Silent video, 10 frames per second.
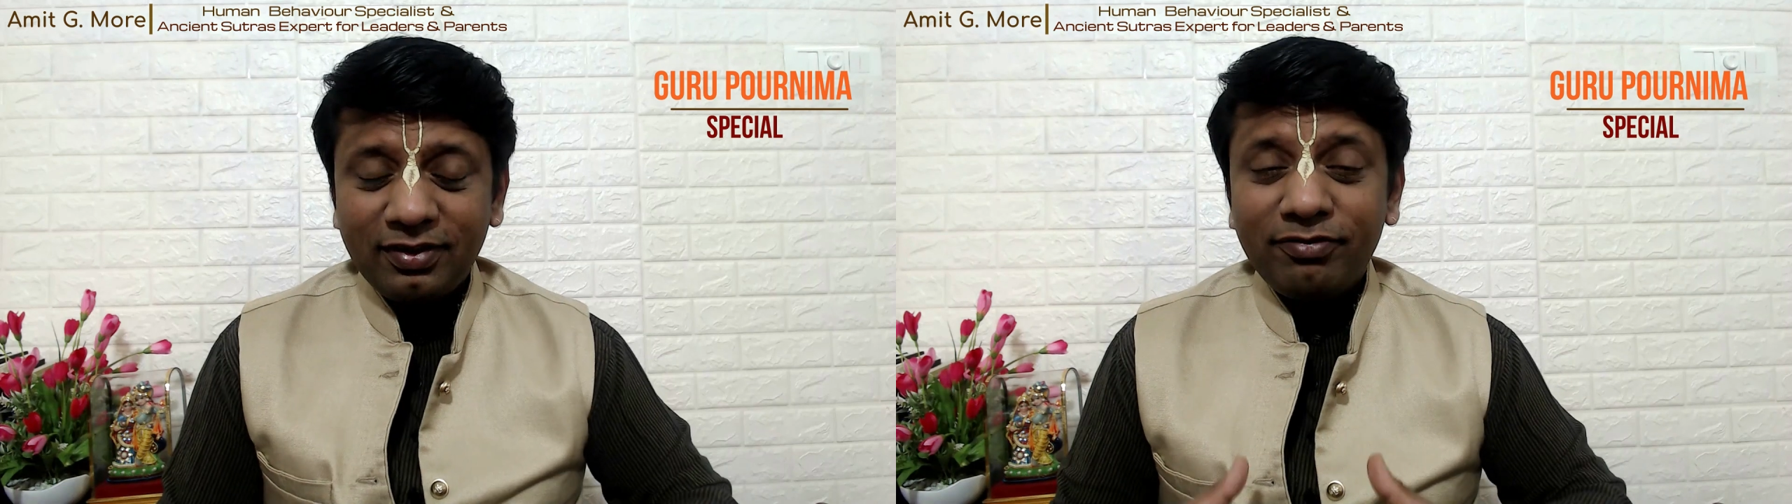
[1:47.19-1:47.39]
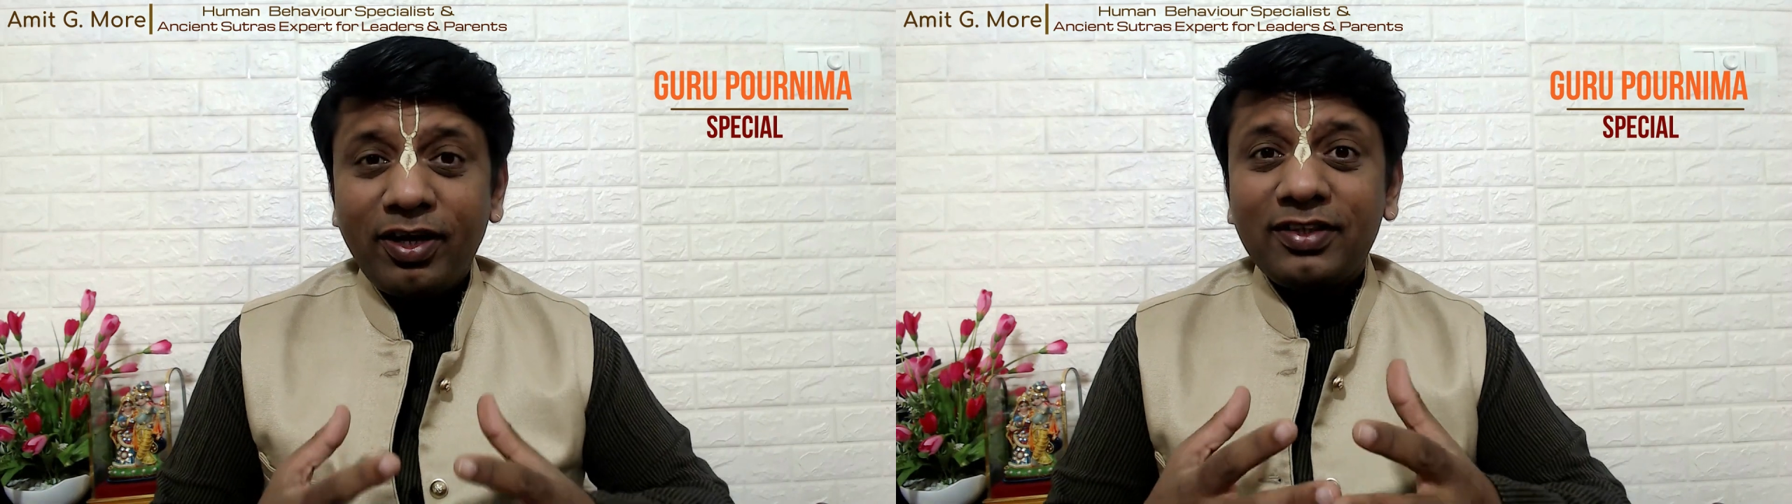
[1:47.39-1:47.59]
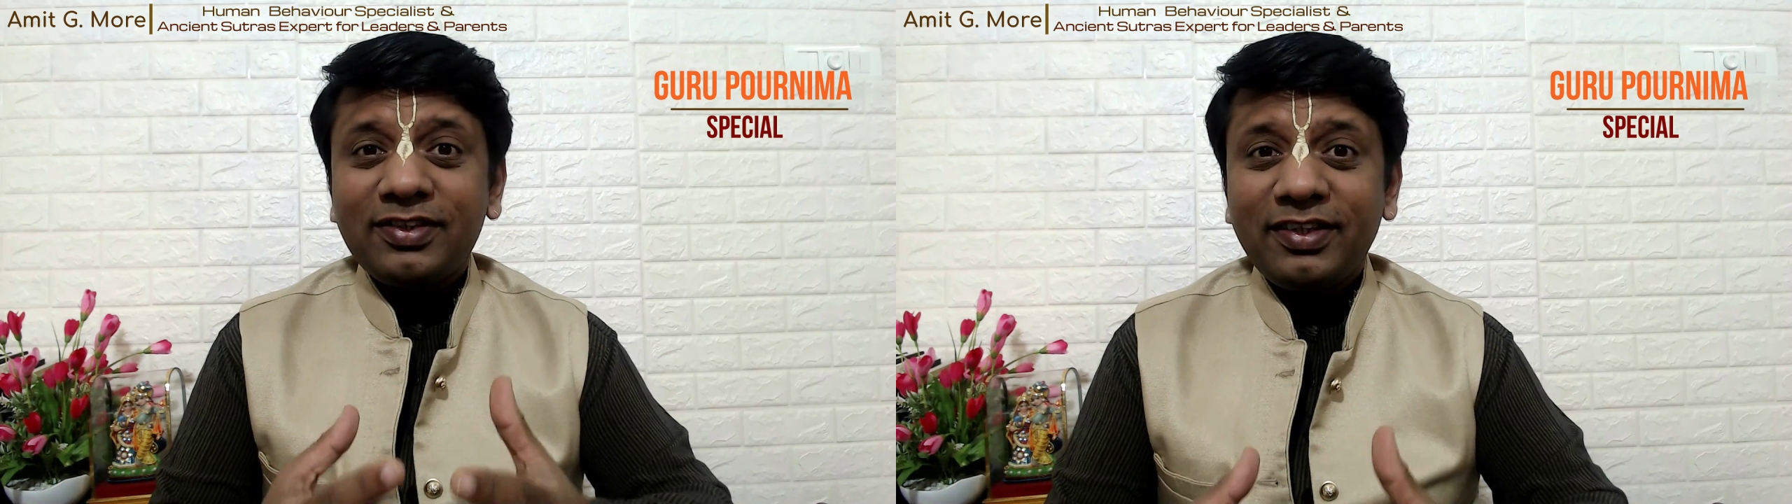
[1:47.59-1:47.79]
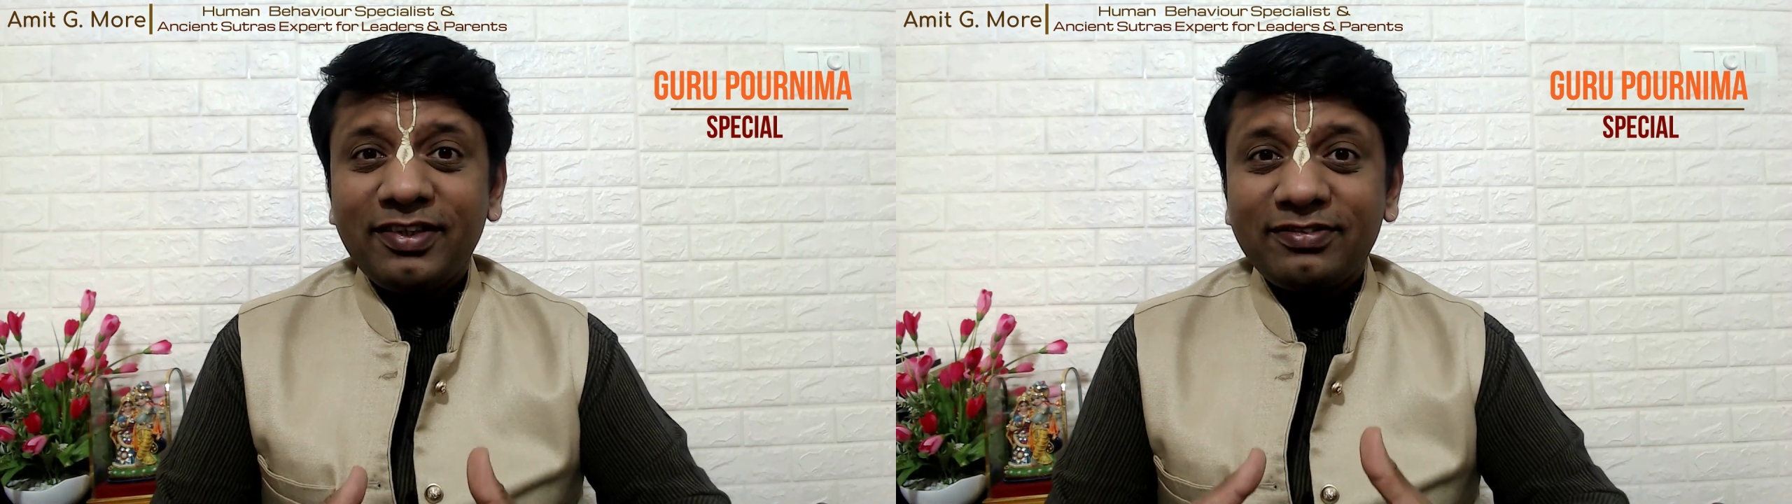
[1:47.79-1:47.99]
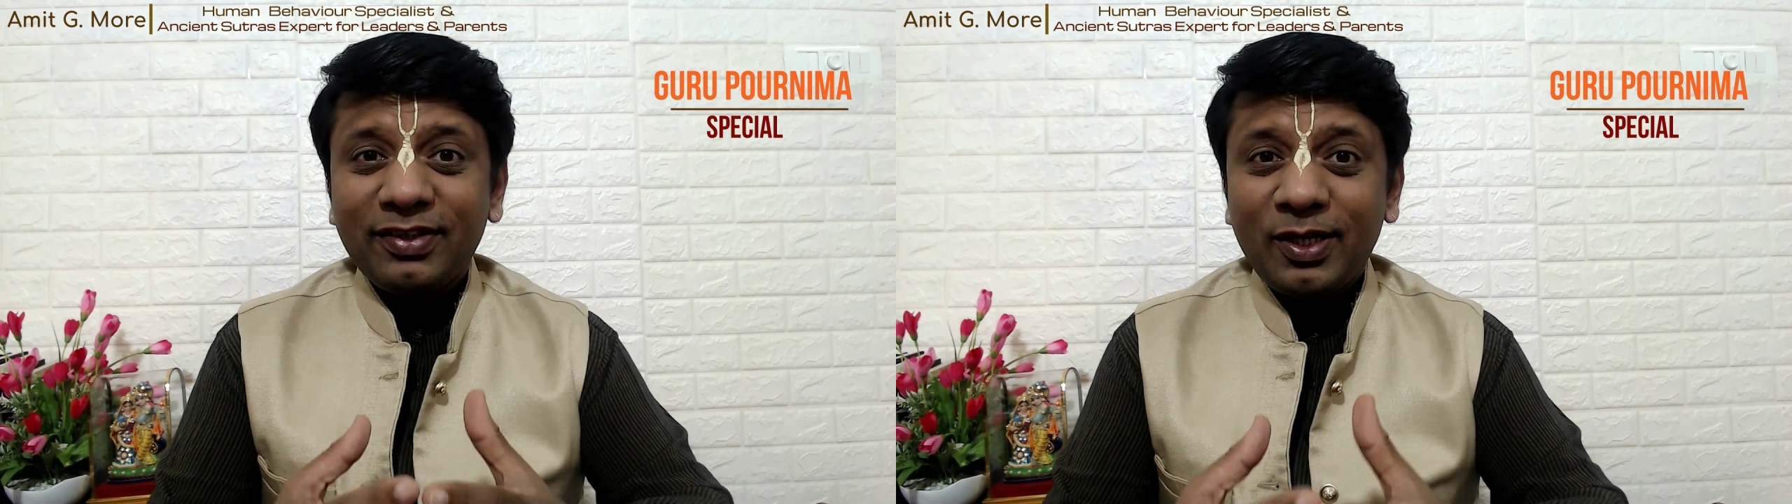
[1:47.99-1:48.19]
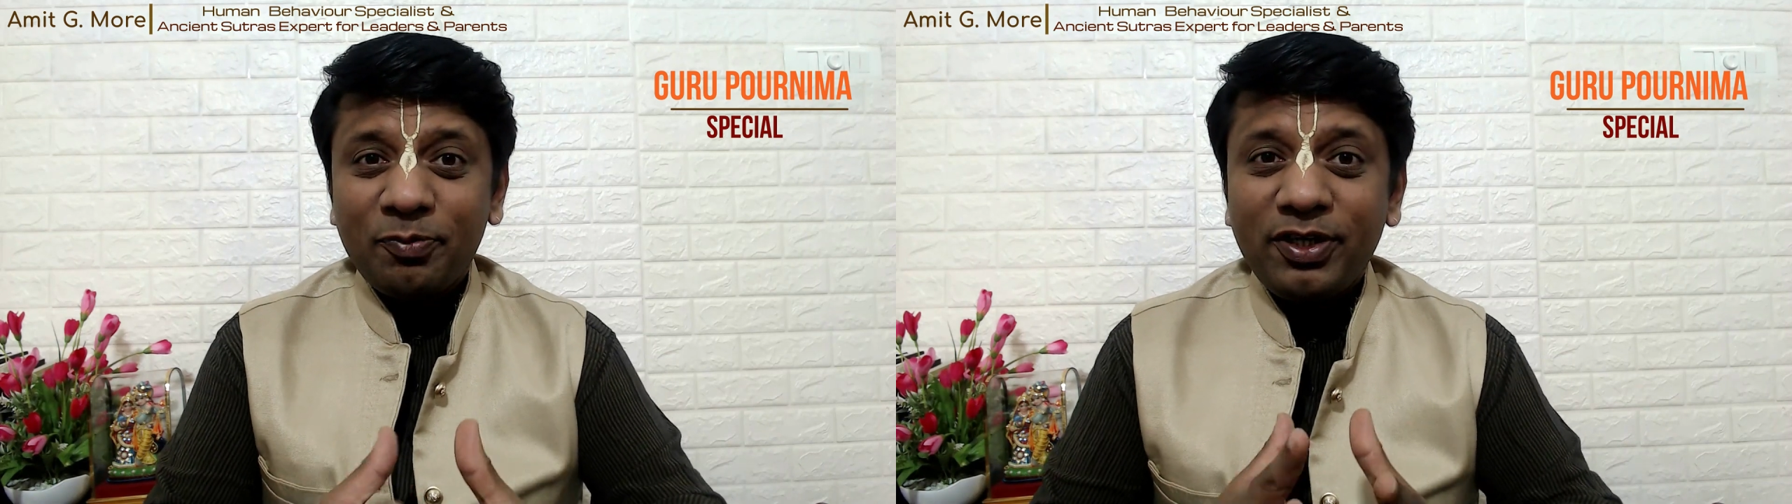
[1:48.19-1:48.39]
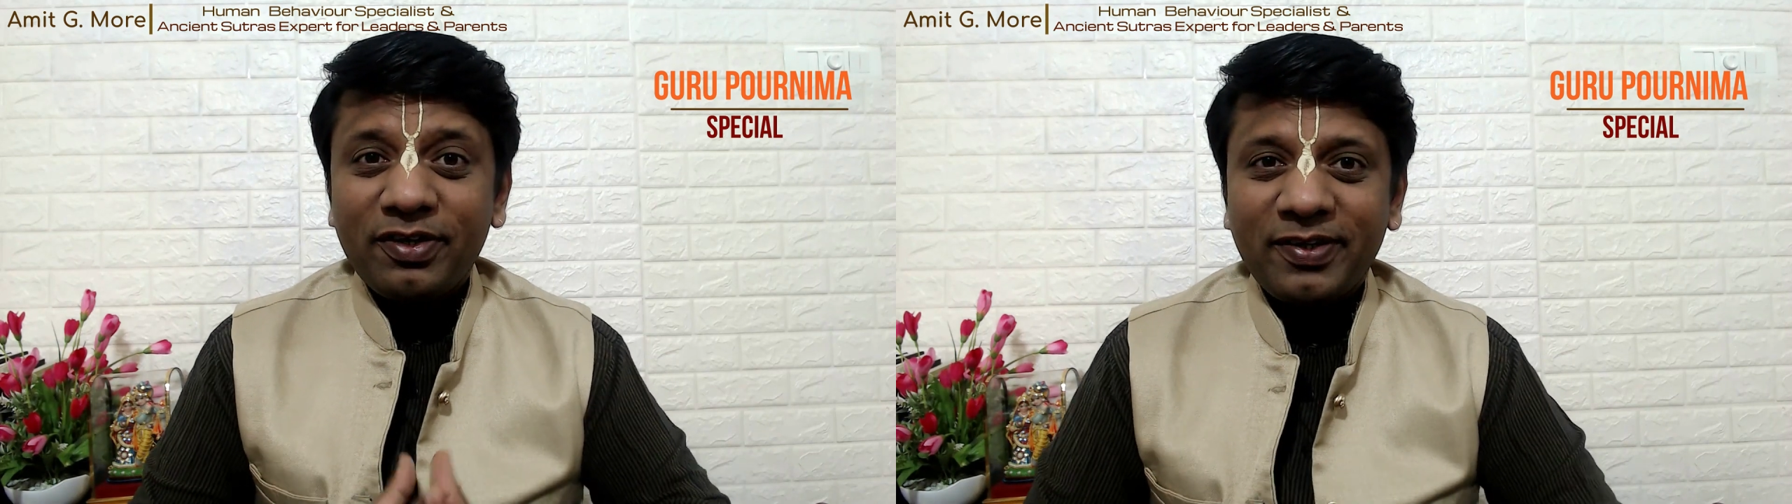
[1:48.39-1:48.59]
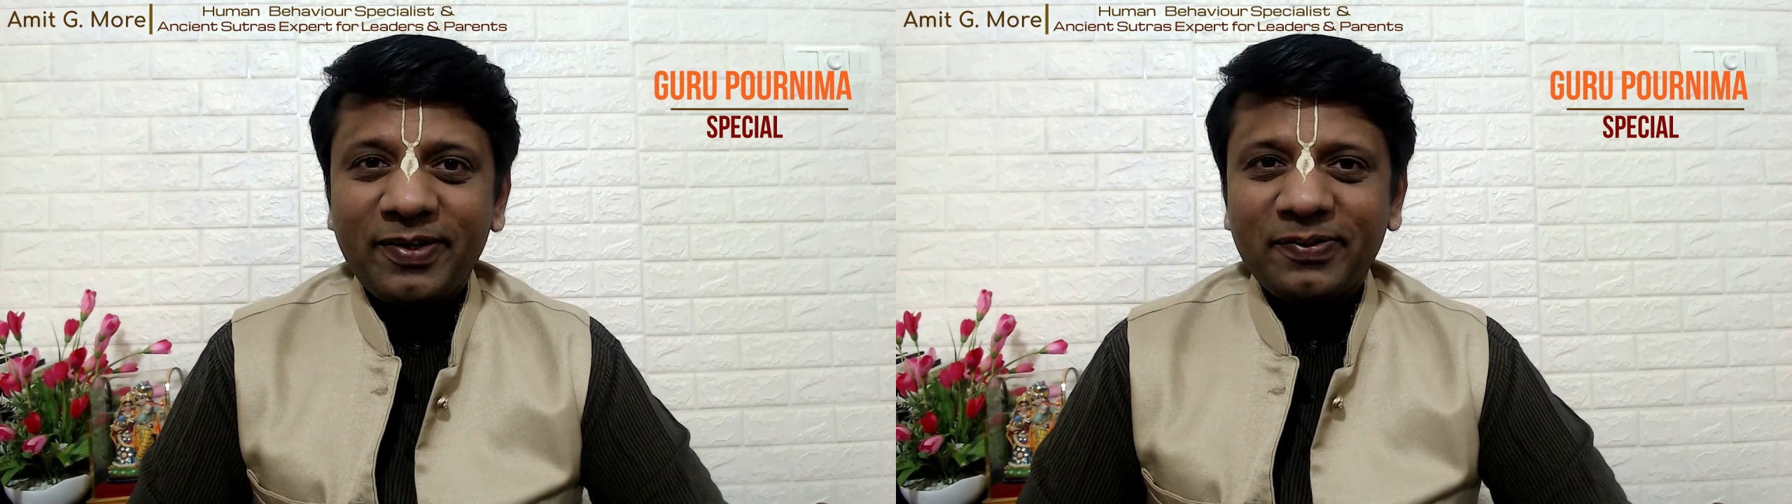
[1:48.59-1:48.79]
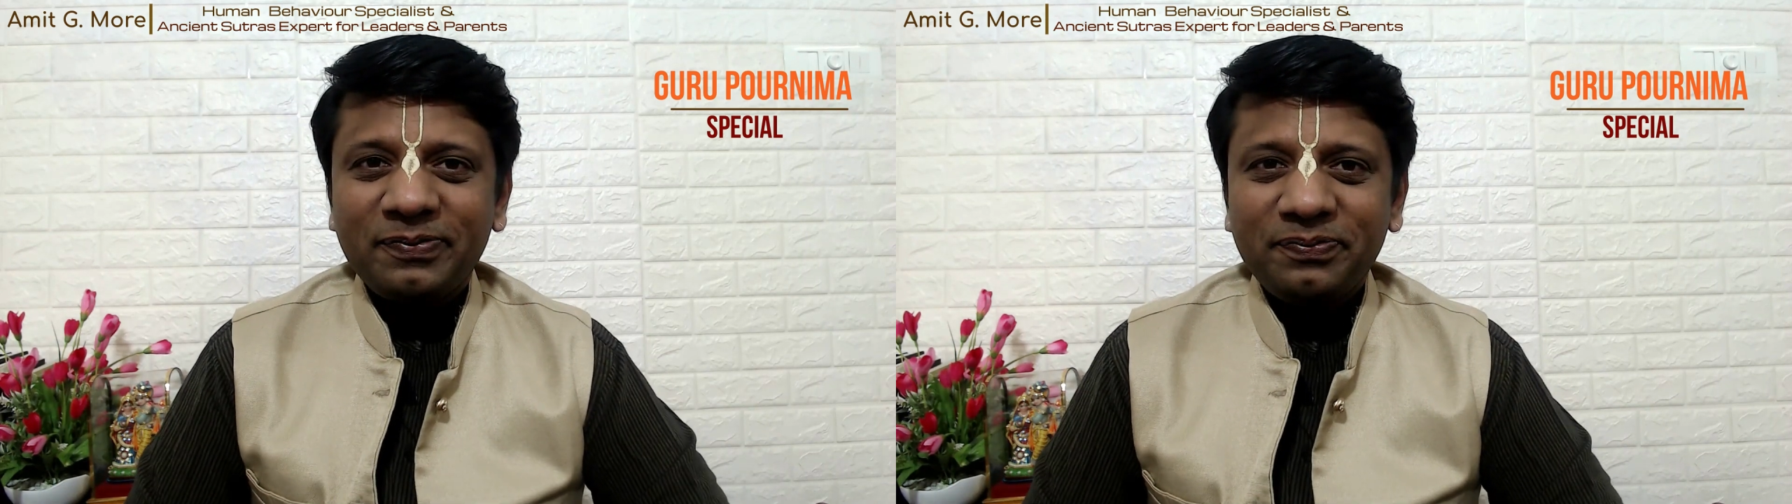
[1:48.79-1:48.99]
Vyasadeva appeared there,